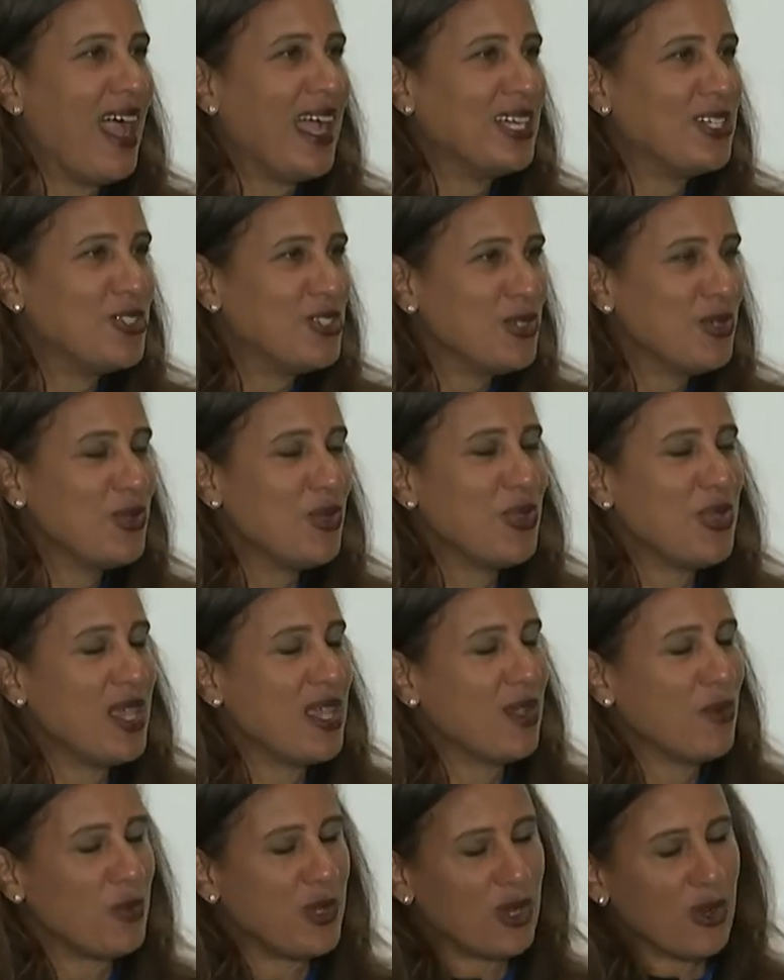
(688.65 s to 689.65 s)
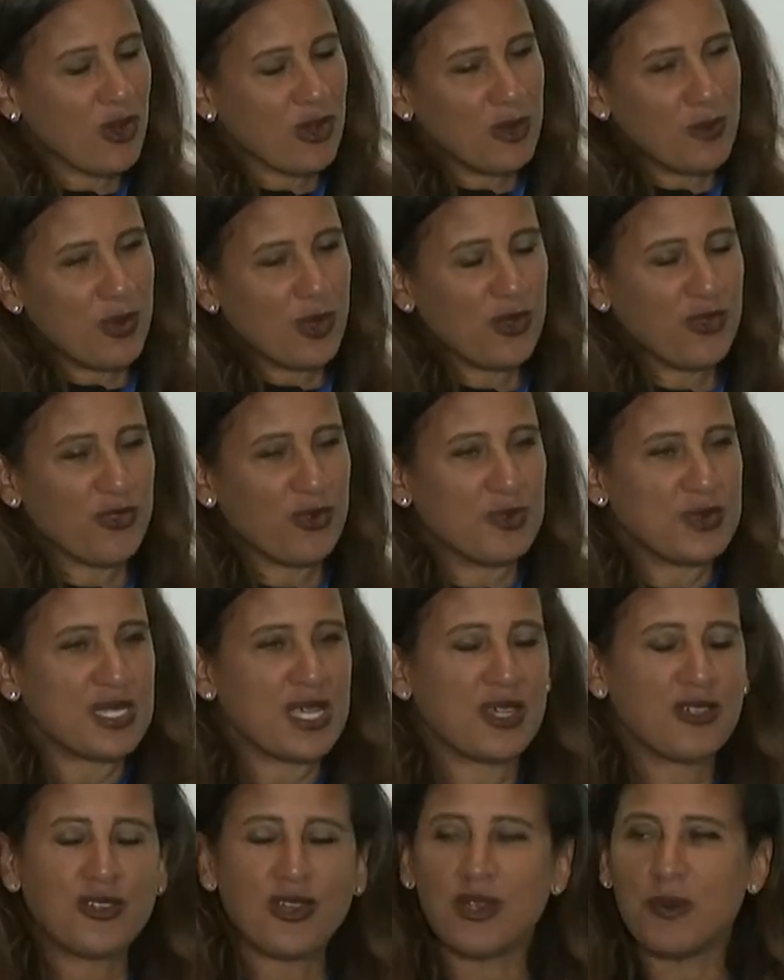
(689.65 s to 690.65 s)
I do think, and we heard it both from
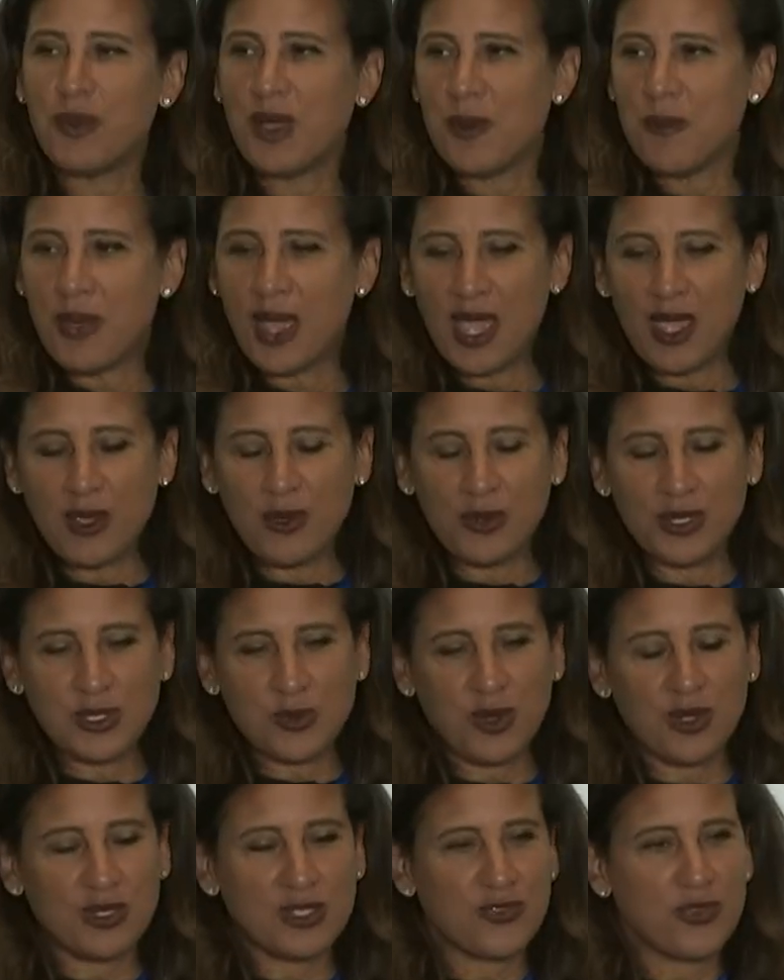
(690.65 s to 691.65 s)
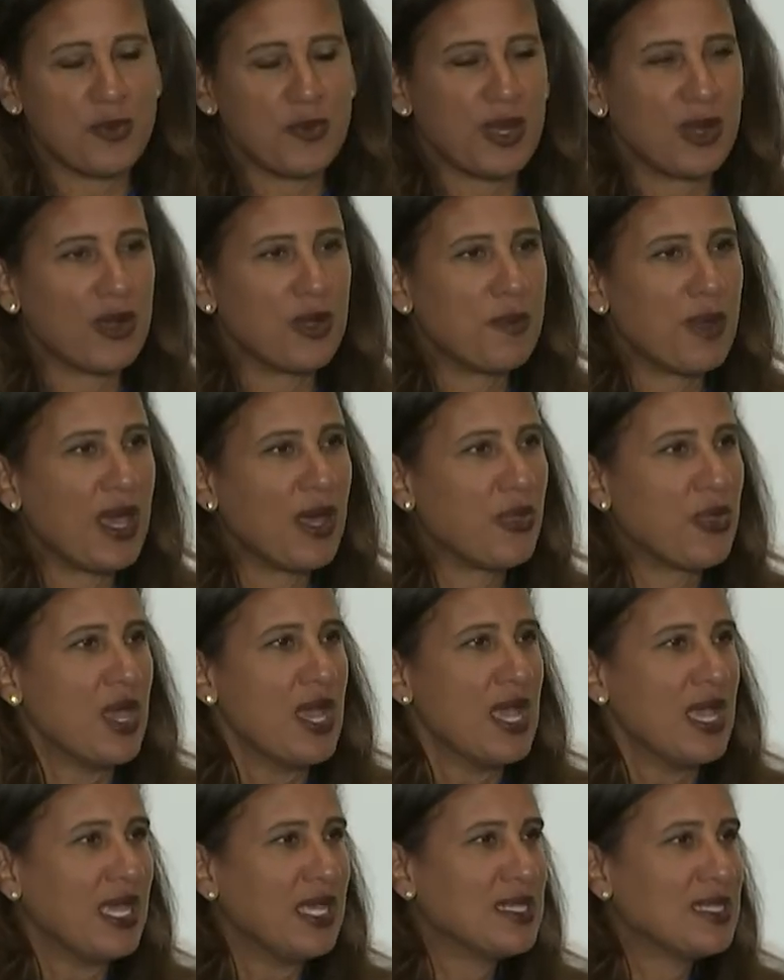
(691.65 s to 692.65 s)
Secretary Pompeo as well as from Mary Beth,
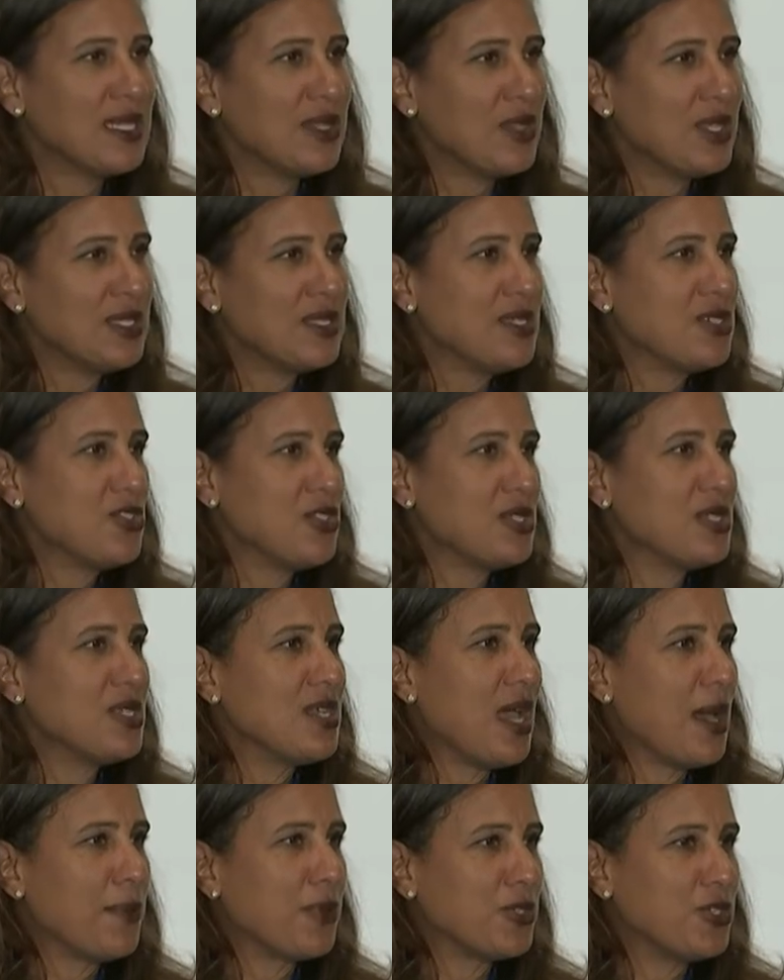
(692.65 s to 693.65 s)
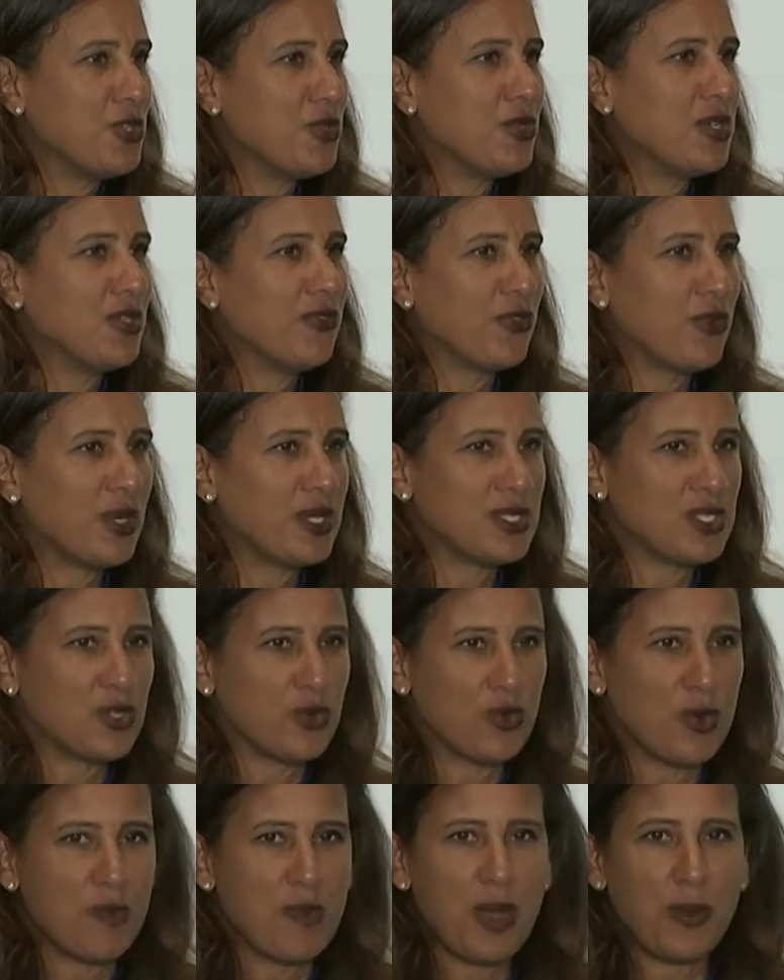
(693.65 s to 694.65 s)
is that this is just an opportunity for us
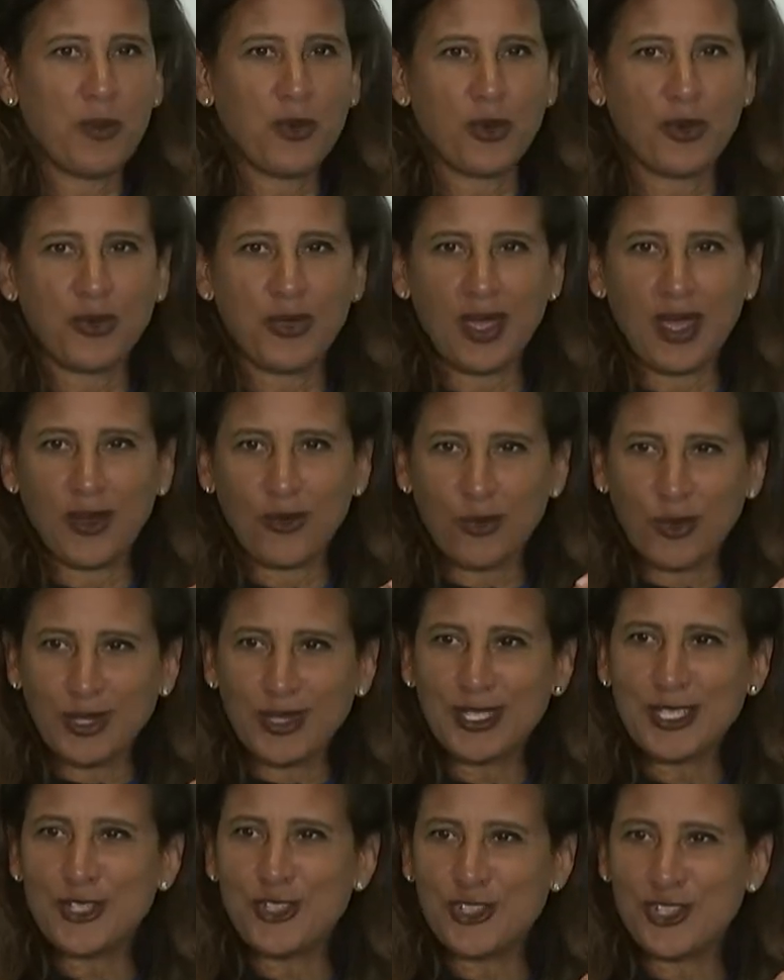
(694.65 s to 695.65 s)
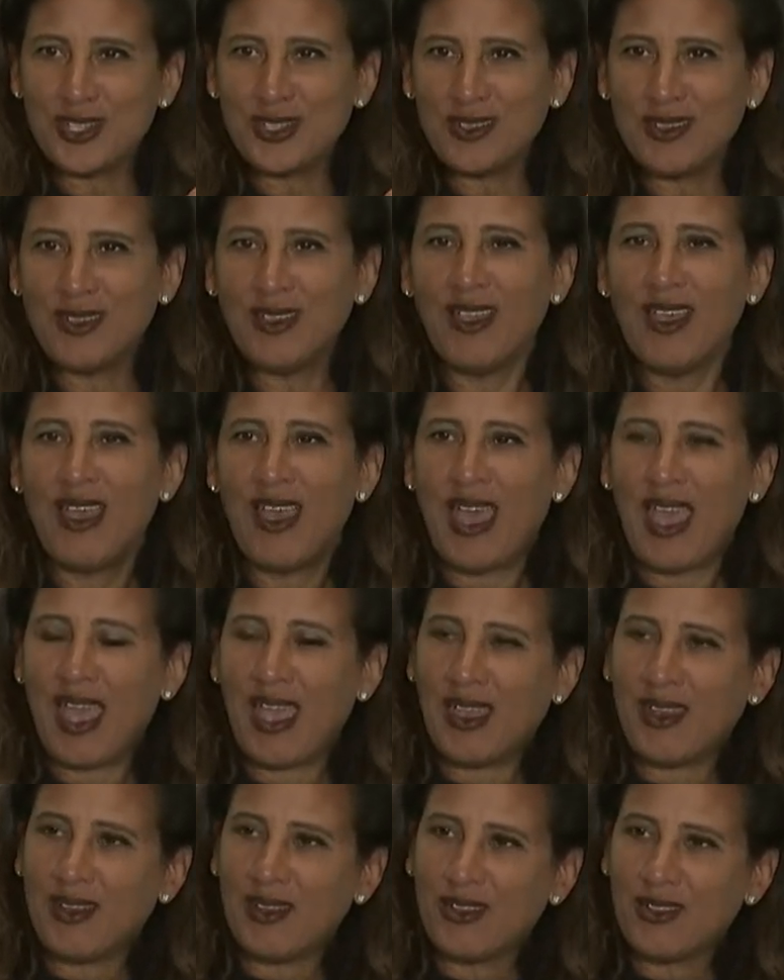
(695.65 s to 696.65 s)
to remember that religion
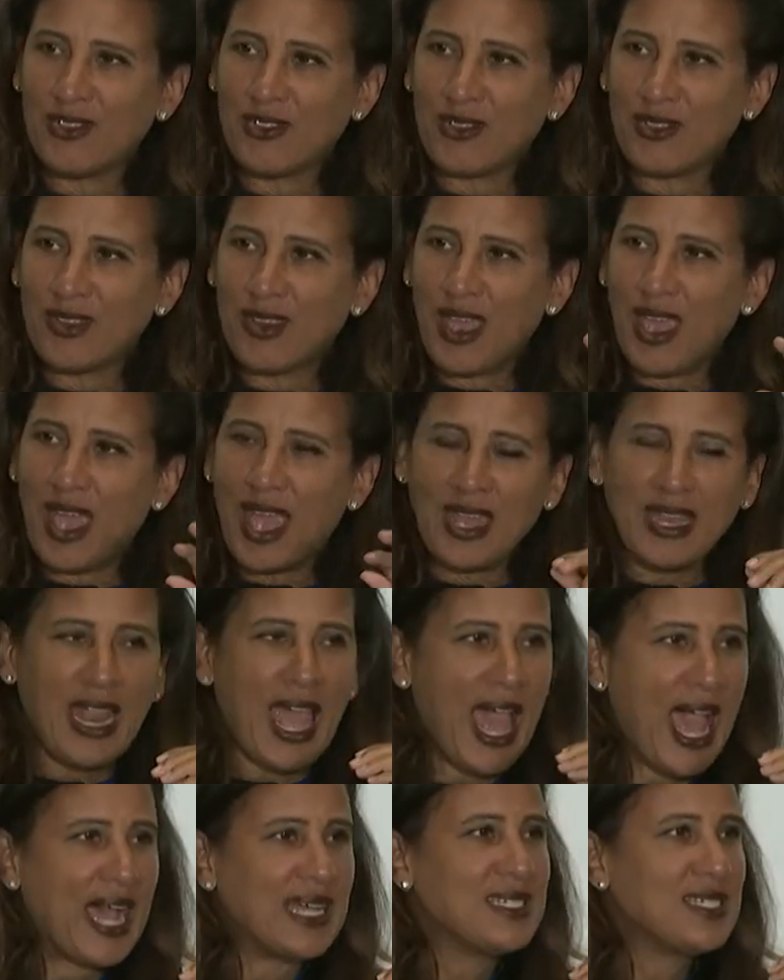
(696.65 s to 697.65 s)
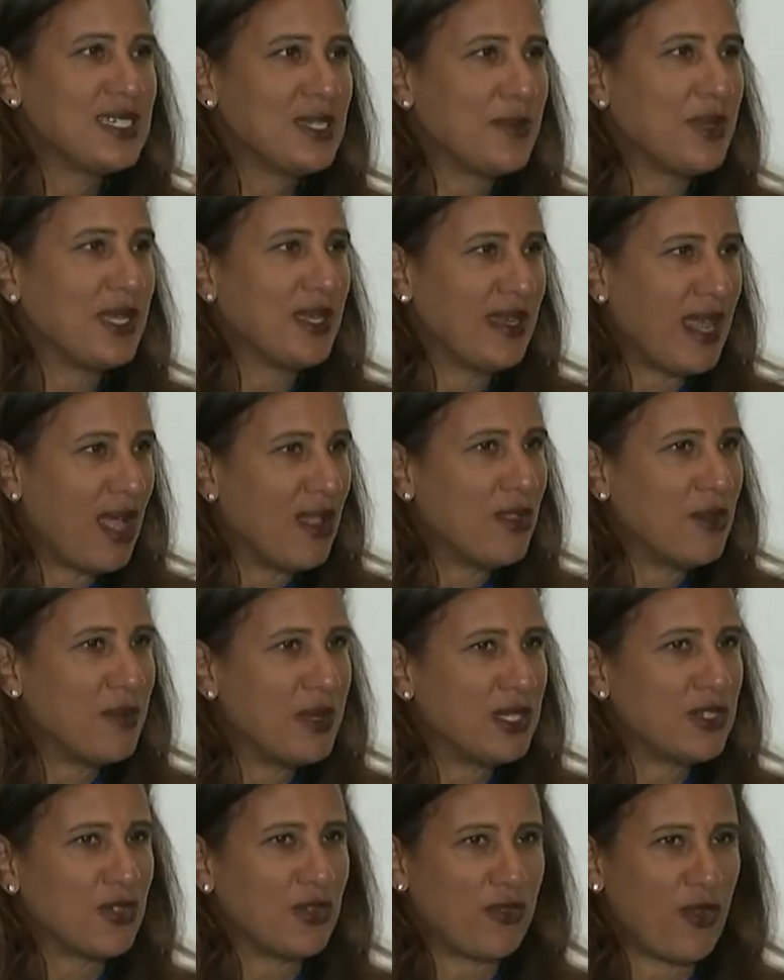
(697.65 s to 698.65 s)
and eh, has to be an
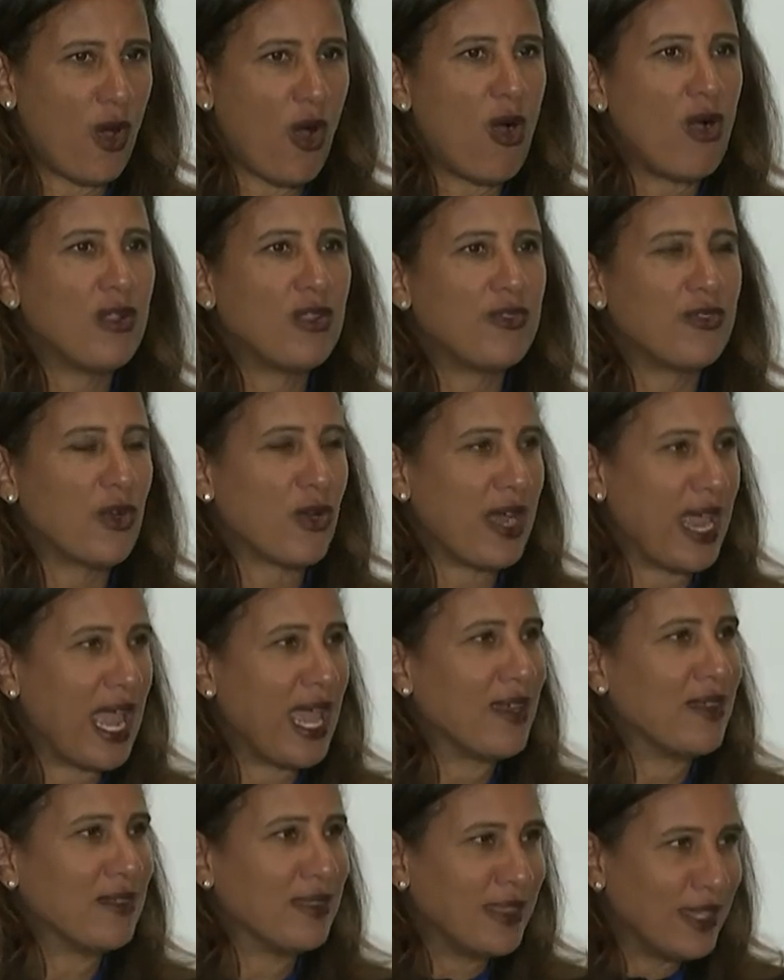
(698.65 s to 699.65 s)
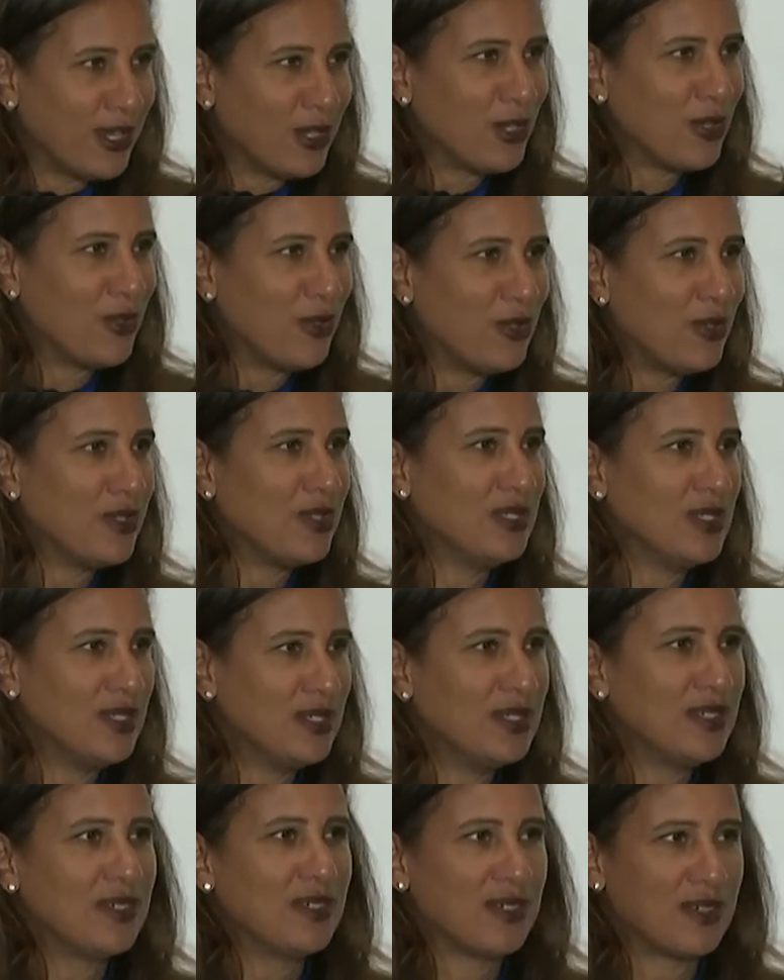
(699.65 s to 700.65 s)
element of all of our analytical
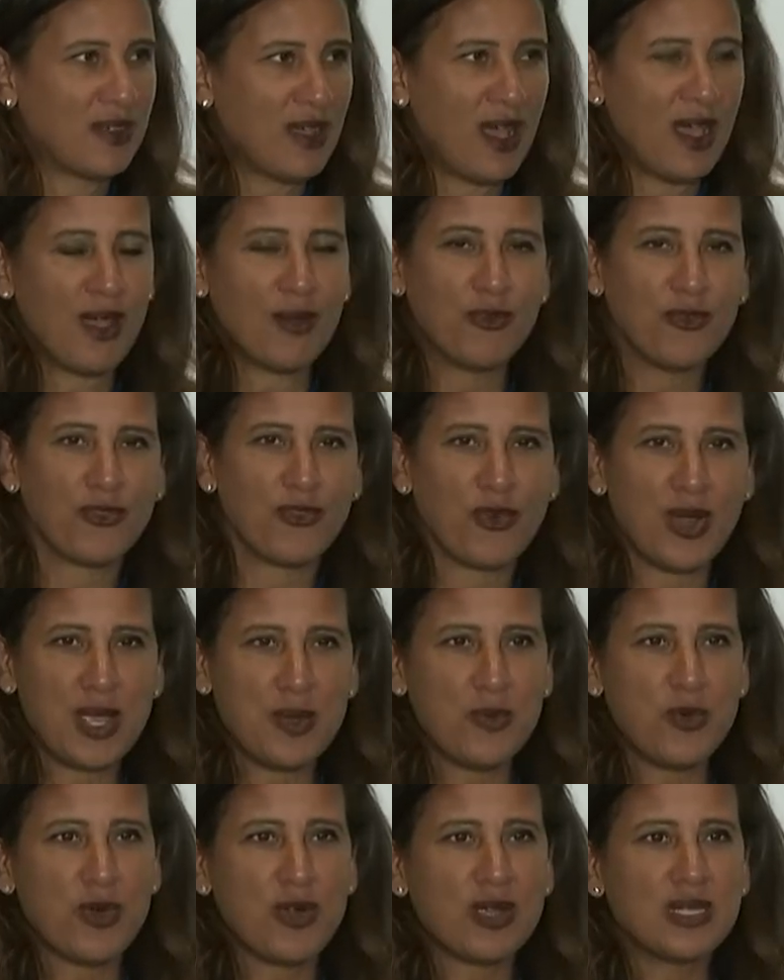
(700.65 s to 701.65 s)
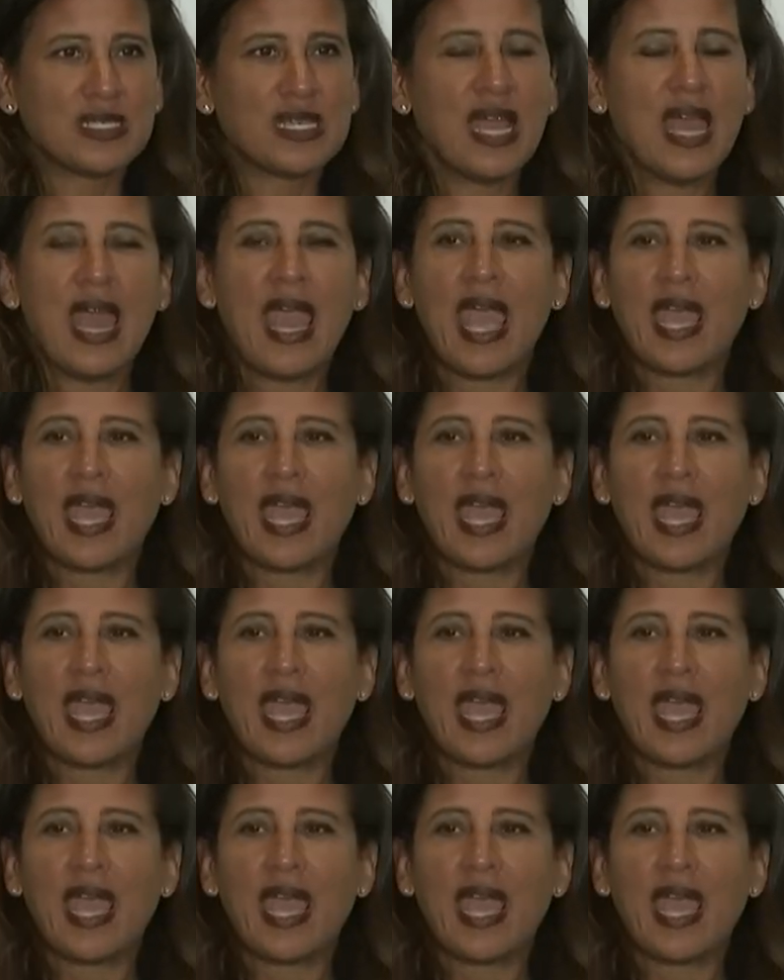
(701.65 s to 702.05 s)
um, frameworks.